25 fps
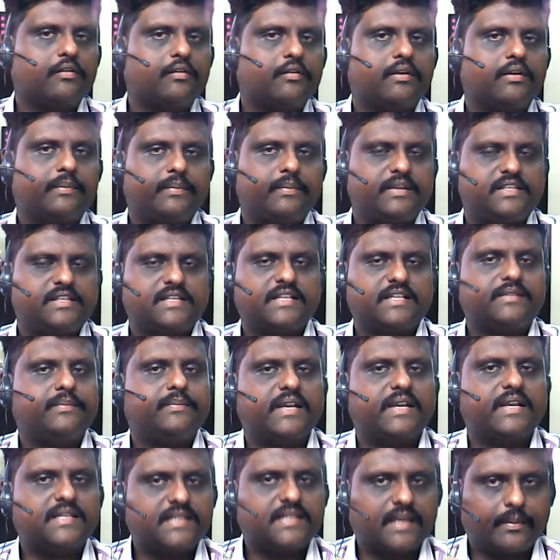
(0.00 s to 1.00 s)
your pictures
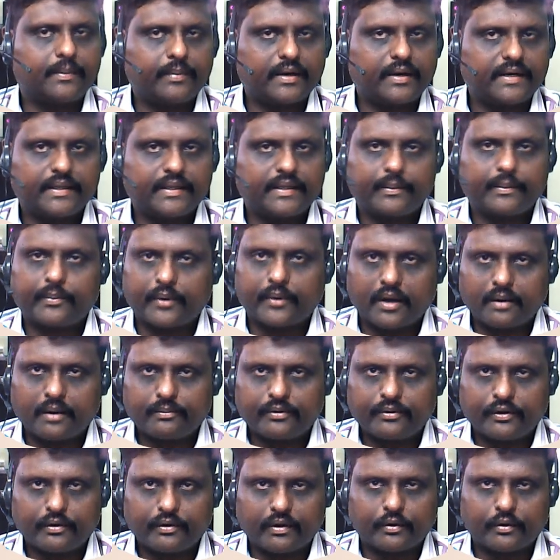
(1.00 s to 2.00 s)
based upon the
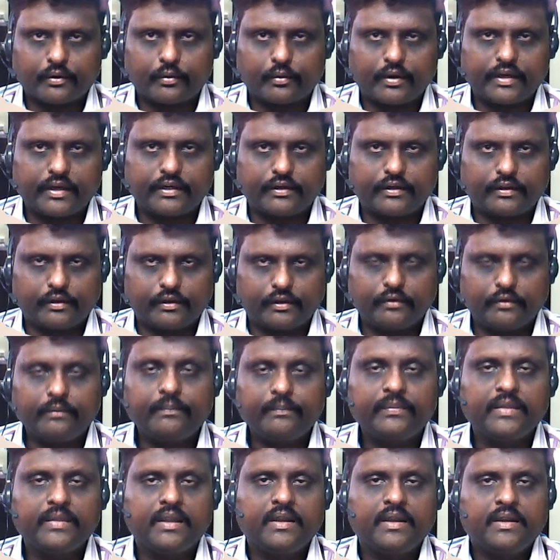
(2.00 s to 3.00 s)
prompt you are going to give.
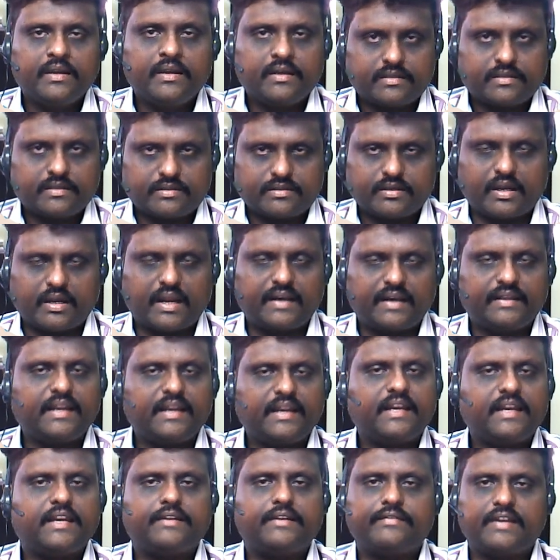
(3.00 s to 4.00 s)
So and
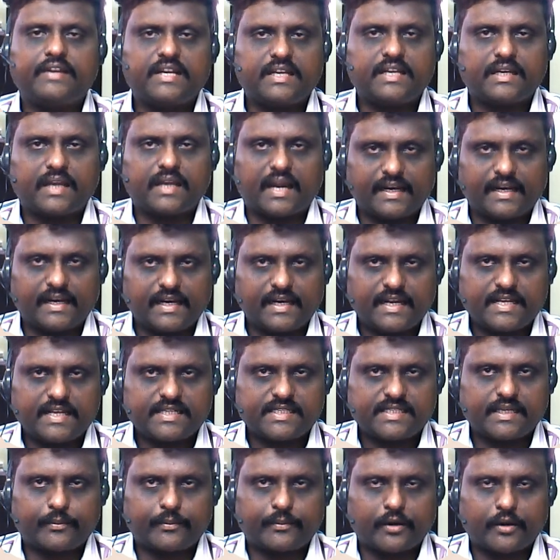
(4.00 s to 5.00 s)
then it will
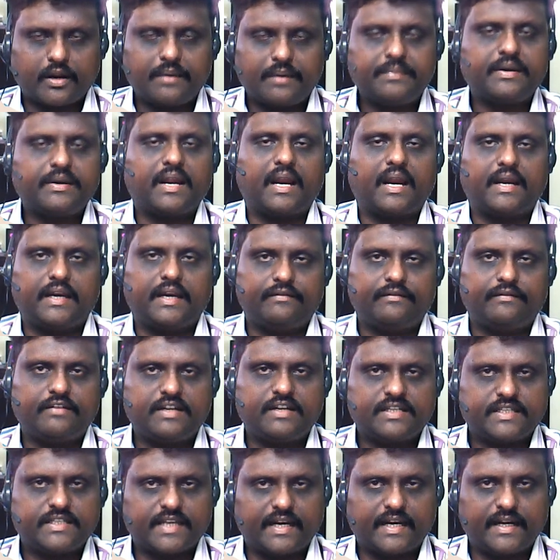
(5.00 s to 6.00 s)
analyze the prompt and it
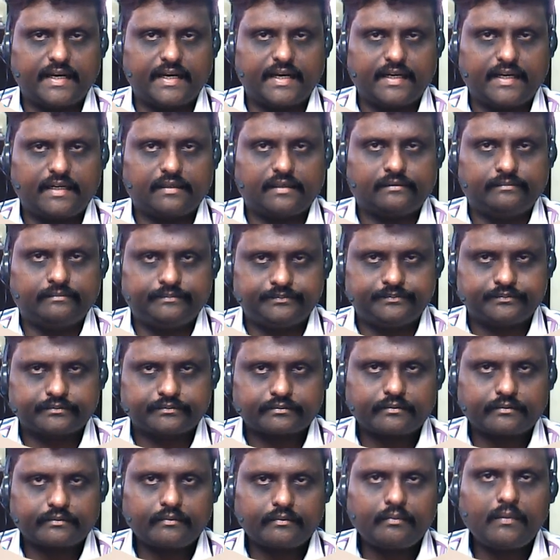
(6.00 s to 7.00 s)
will generate
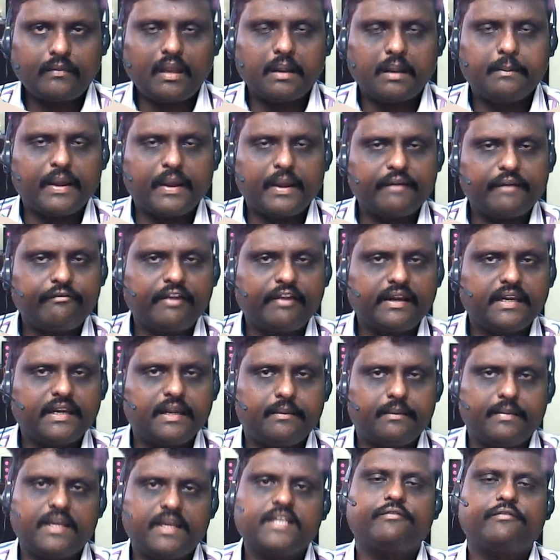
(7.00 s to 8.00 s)
perfect
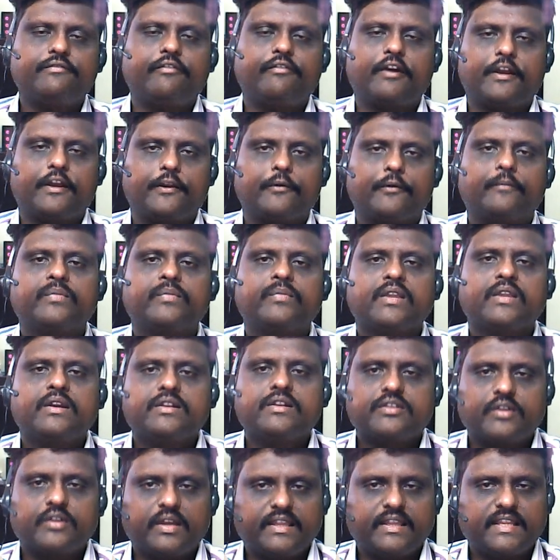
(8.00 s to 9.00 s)
image for you.
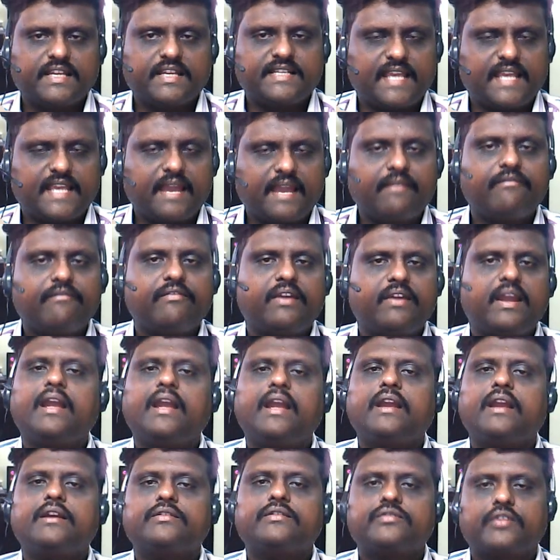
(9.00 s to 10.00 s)
So in the same
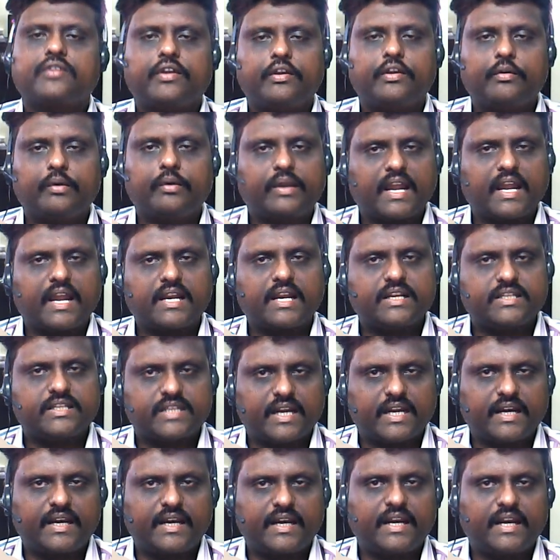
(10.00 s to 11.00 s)
way, so you can
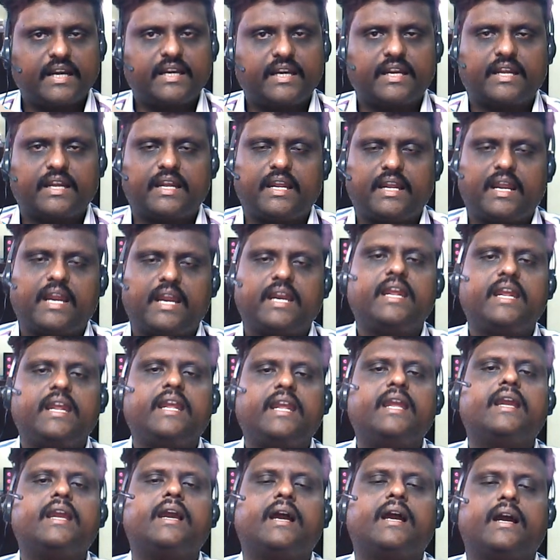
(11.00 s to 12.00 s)
generate
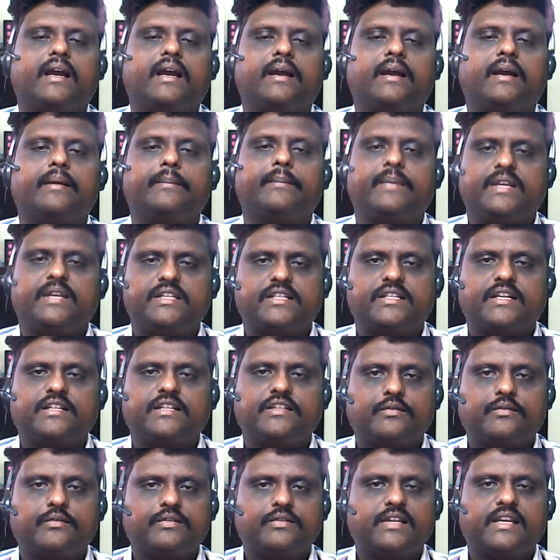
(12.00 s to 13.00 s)
any
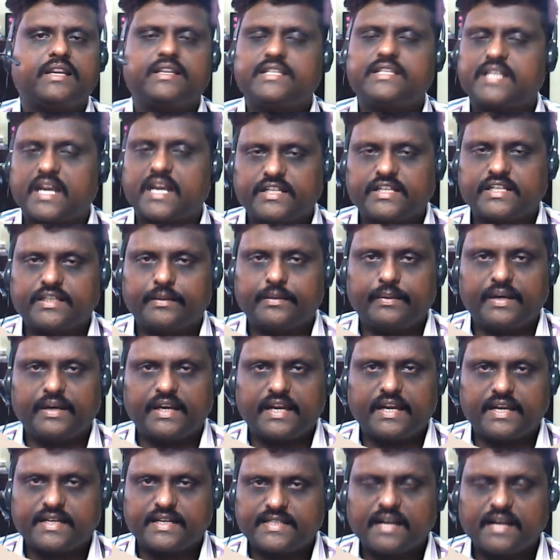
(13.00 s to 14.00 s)
pictures using
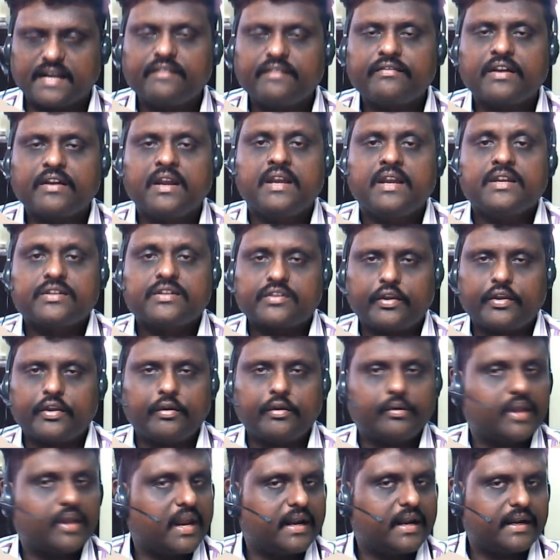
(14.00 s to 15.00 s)
Chatgpt itself. So
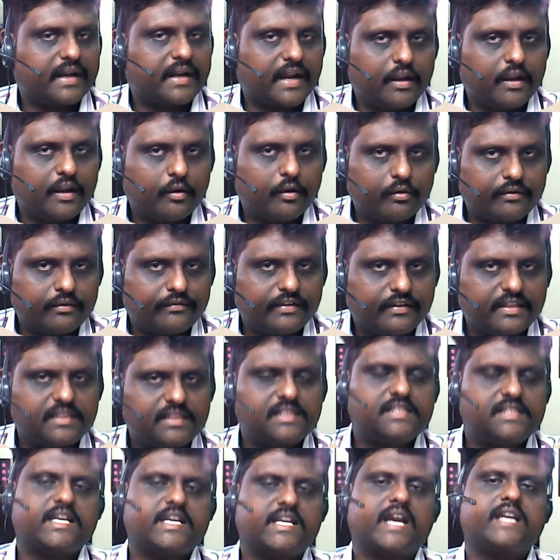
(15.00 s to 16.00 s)
you can try out
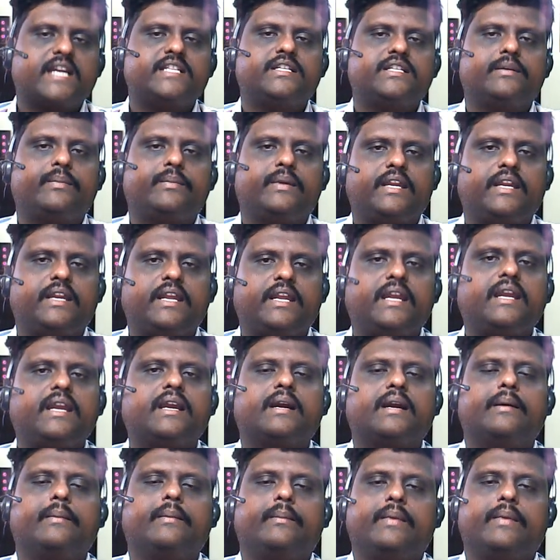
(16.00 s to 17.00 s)
with
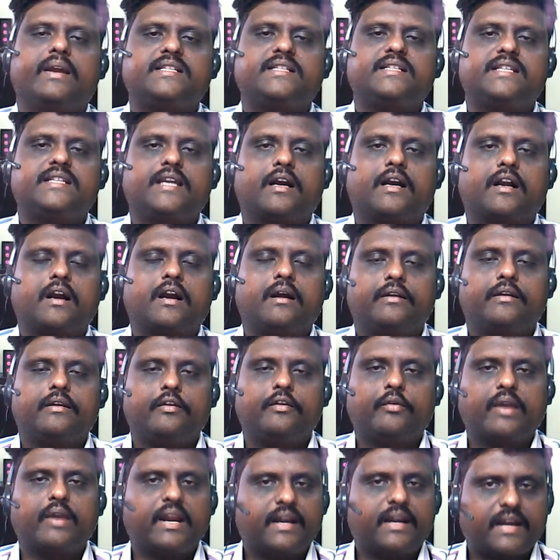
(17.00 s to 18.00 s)
Chatgpt based,
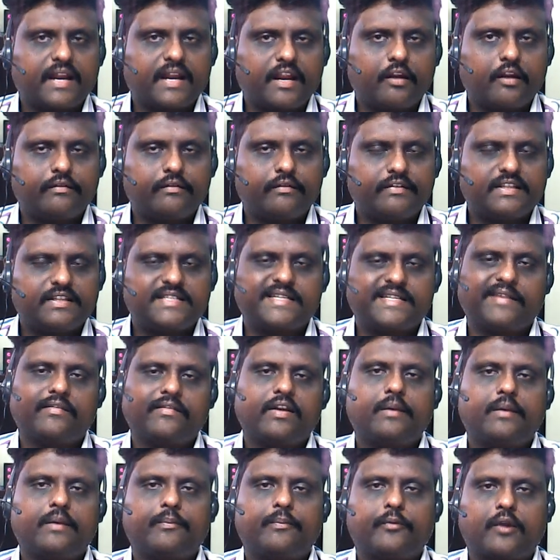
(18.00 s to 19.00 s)
you can try out with
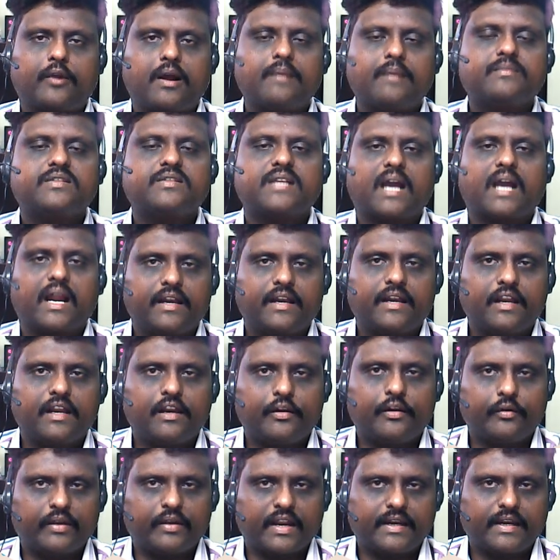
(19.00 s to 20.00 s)
several prompts until
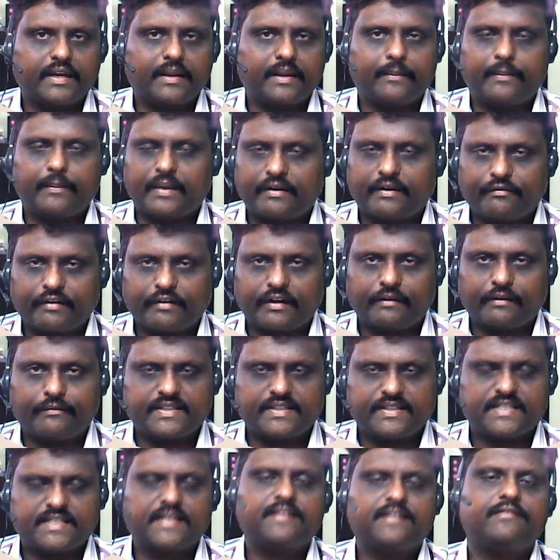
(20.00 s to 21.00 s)
you get a perfect
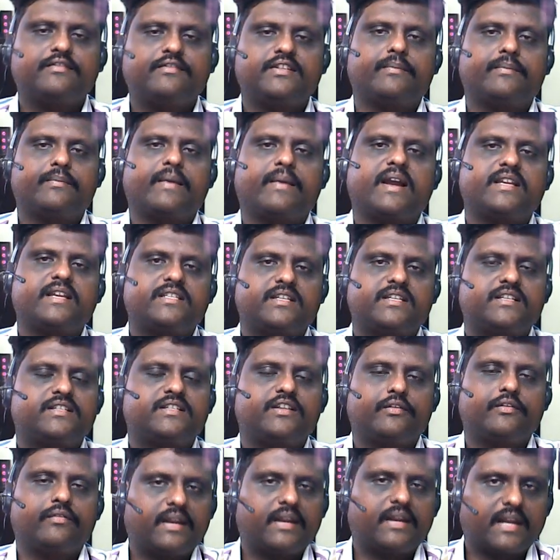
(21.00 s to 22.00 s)
pictures which
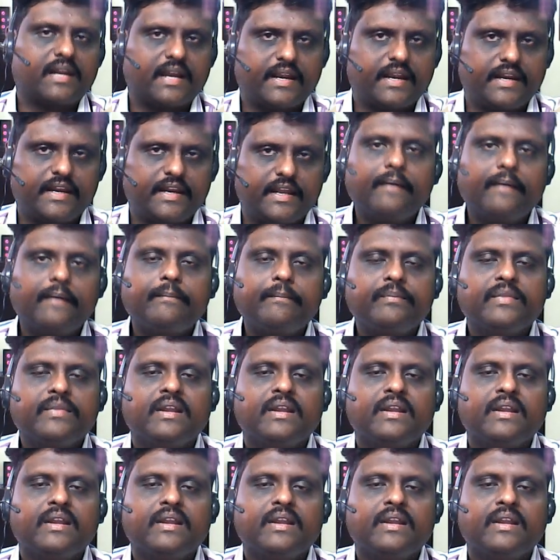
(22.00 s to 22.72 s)
matches your idea.